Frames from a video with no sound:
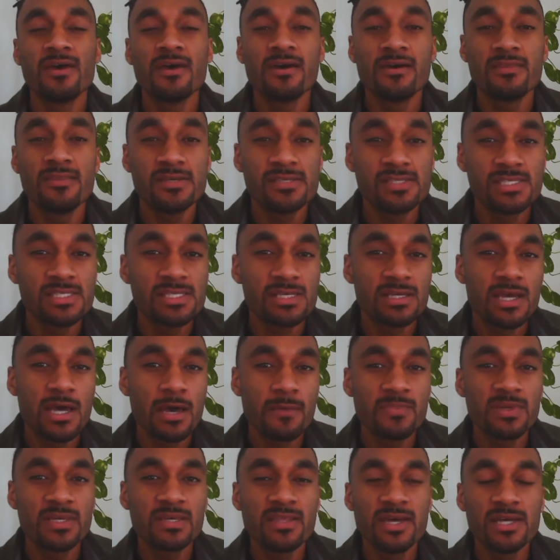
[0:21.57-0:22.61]
this is a
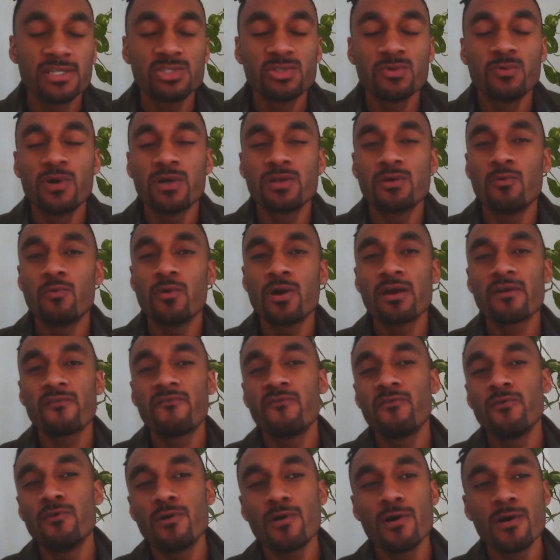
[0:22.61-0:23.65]
company that you want to work
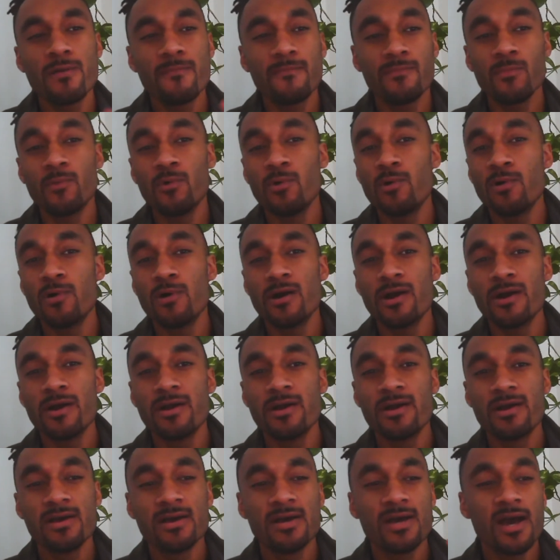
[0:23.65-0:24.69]
for
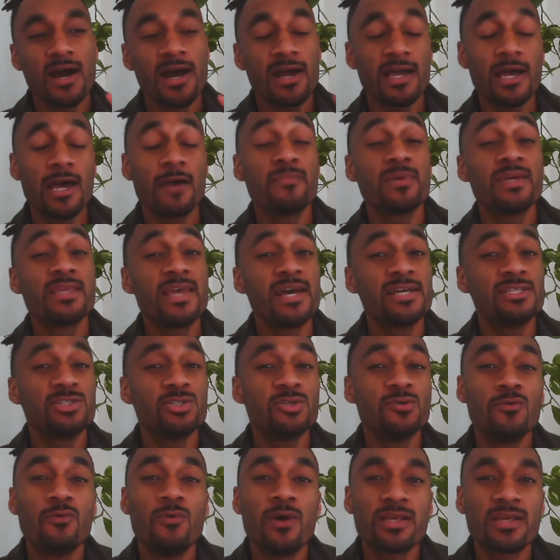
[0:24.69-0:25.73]
or a company that
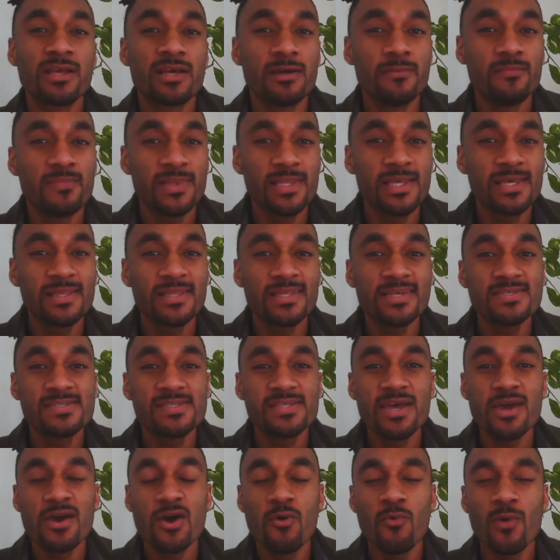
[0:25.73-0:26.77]
you want to completely
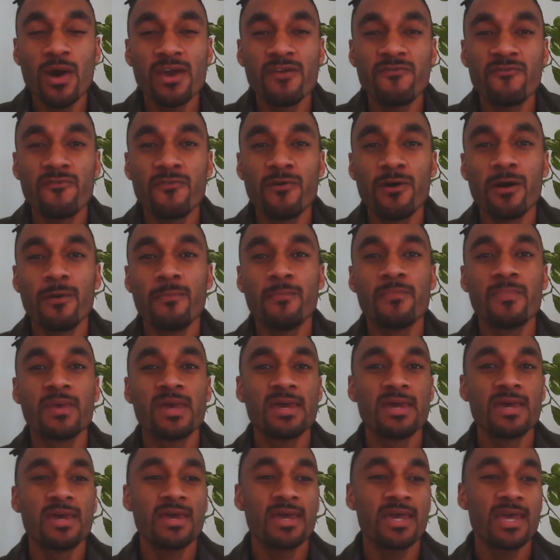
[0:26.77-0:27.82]
stay away from
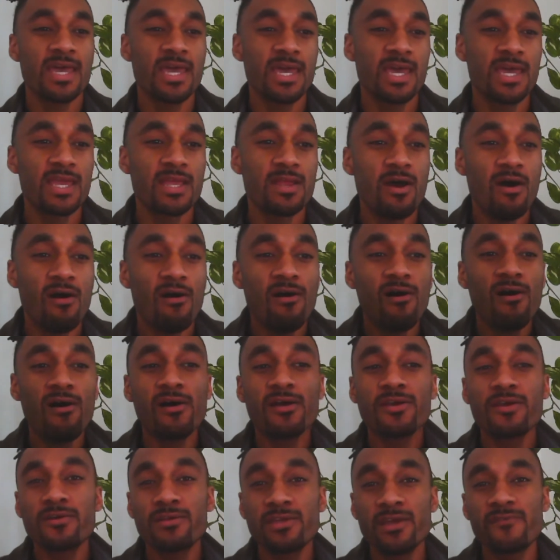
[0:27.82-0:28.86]
in
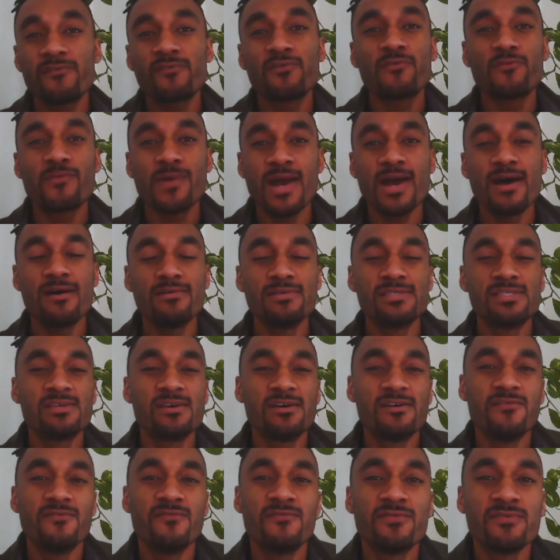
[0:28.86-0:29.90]
all your different rounds
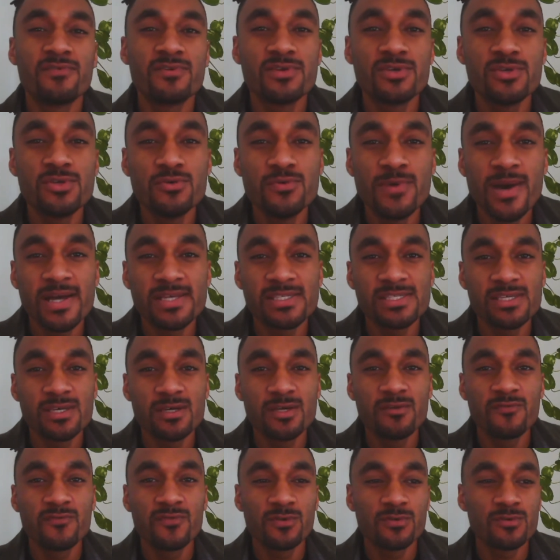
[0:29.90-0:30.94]
of UX
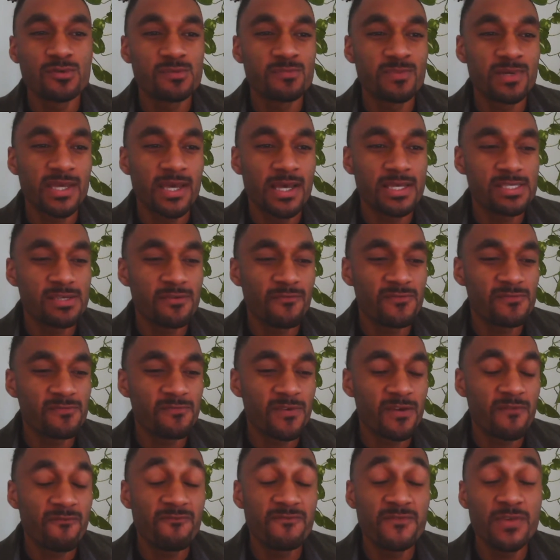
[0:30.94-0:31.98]
interviews, because
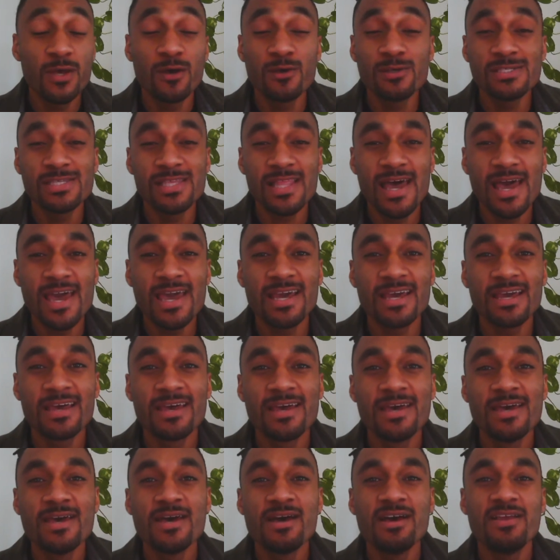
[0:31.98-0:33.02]
it feels like
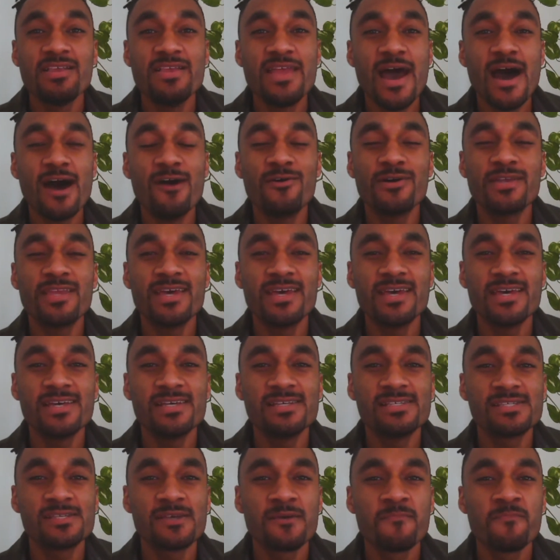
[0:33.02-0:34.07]

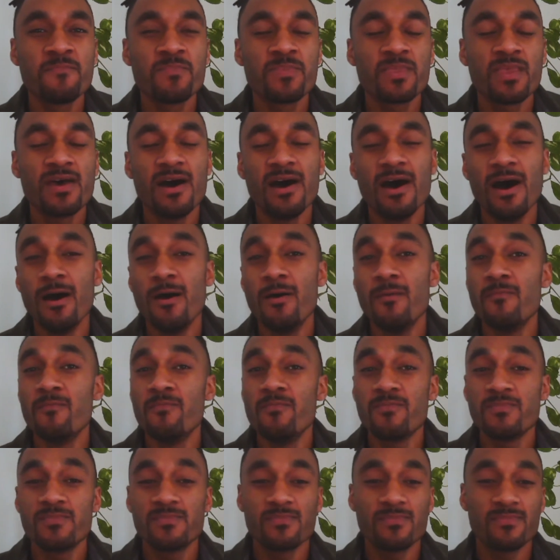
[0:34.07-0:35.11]
nowadays
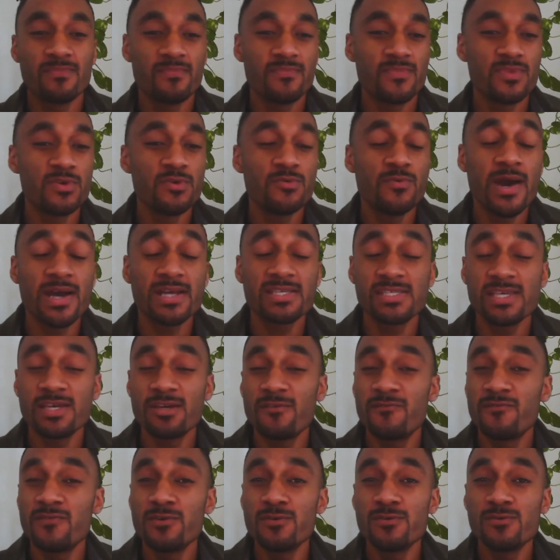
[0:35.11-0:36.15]
UX
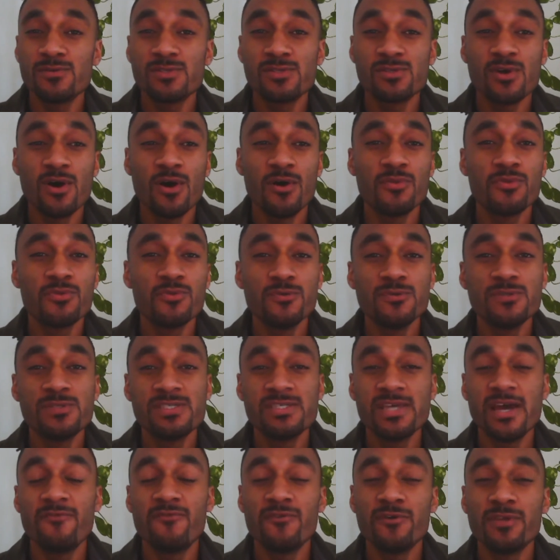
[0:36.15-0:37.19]
interviews go through
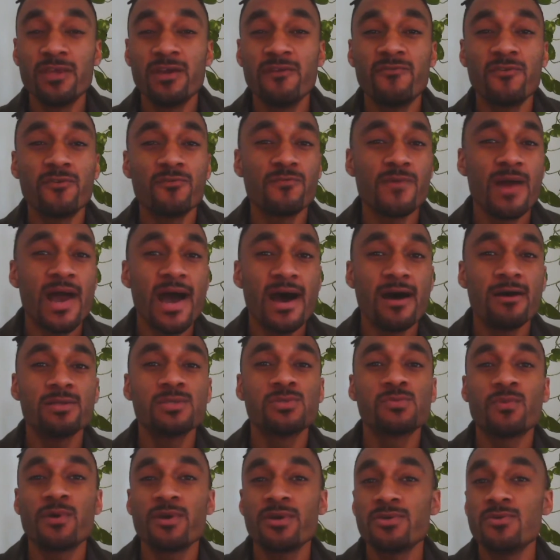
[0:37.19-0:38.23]
several different
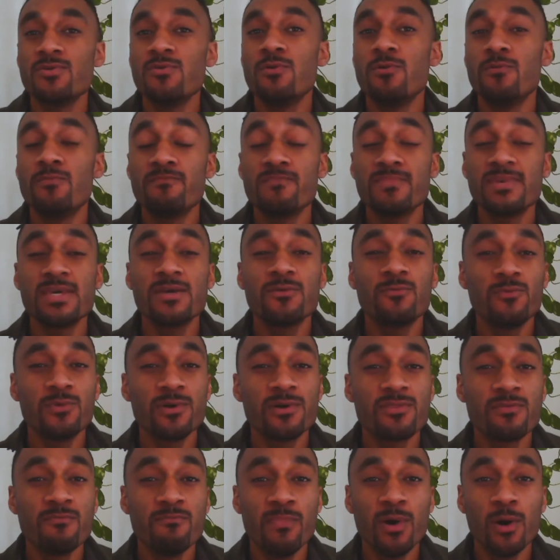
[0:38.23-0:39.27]
rounds where you'll meet
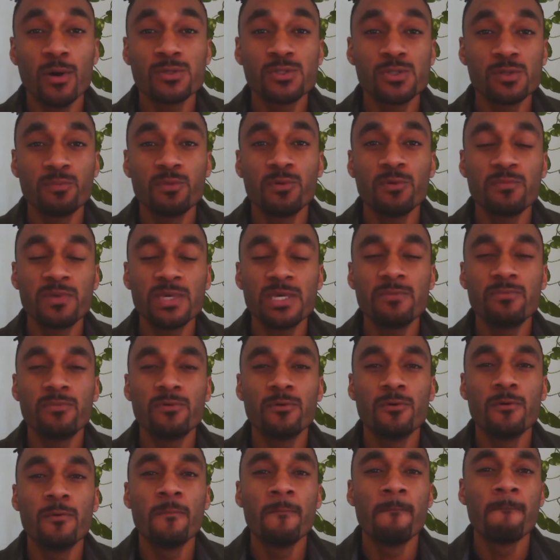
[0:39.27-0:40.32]
with multiple
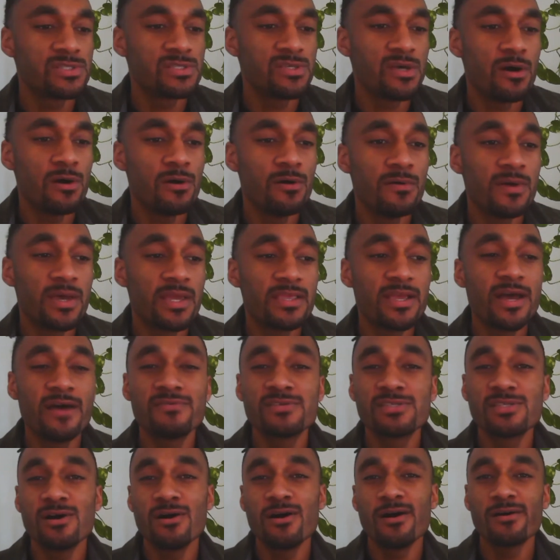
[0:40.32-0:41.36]
people. So,
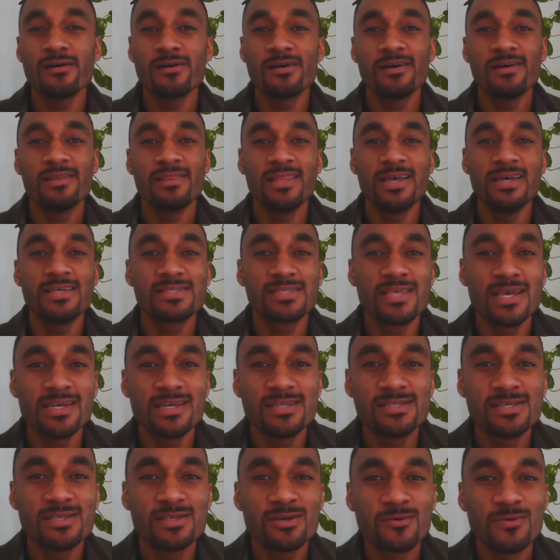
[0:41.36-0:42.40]
enough talk. Let's get
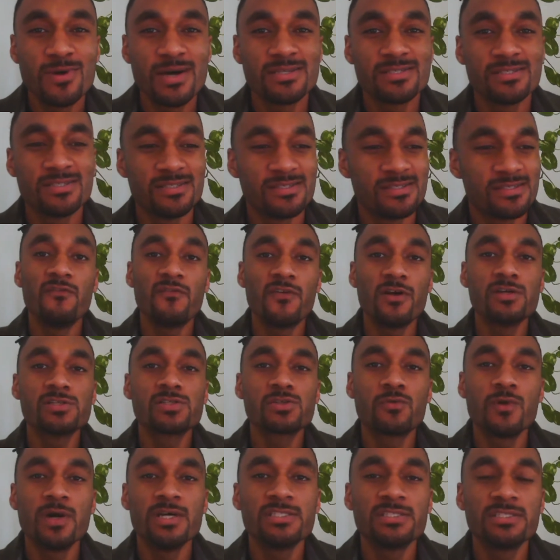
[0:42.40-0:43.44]
into the questions. The
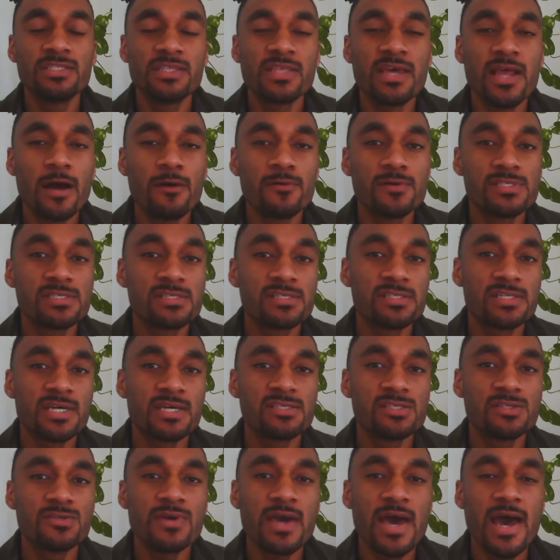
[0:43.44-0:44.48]
first question that I would
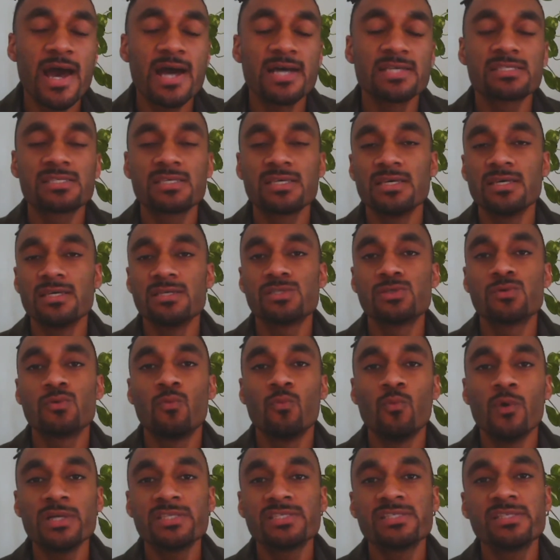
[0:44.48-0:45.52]
suggest you ask is,
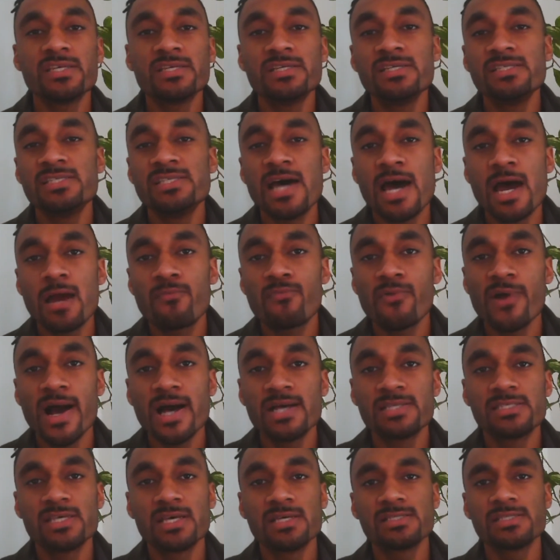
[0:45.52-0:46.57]
what's the design
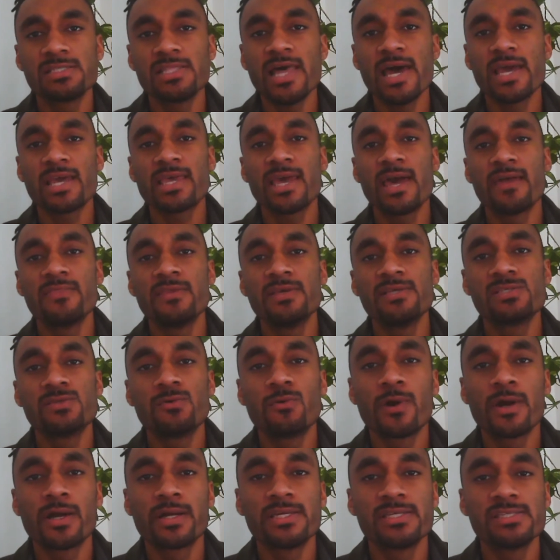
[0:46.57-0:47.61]
process like at this
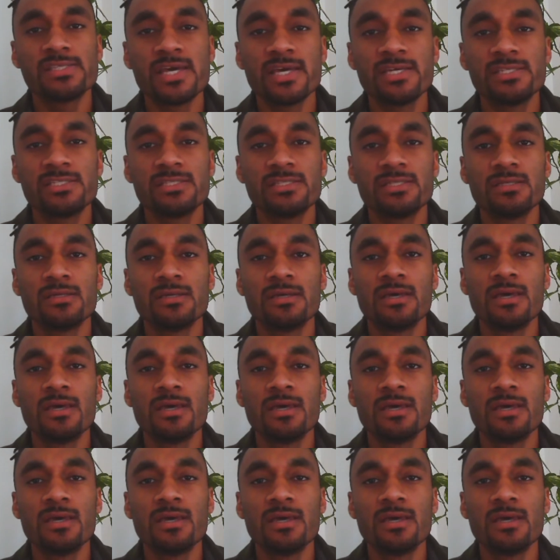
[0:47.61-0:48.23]
organization?